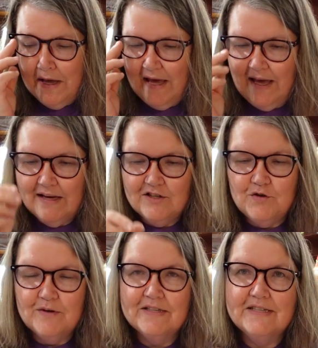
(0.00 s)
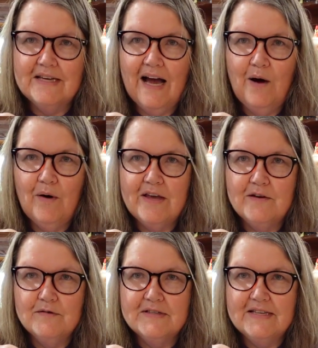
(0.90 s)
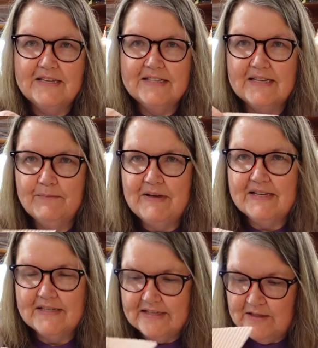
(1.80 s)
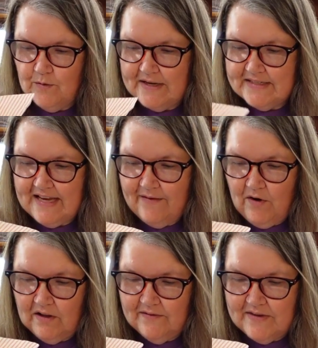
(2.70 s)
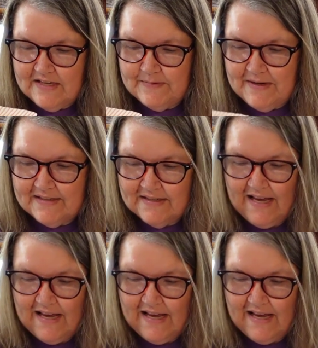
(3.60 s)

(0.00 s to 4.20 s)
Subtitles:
and you can see how I use these pieces. So I save all of these pieces.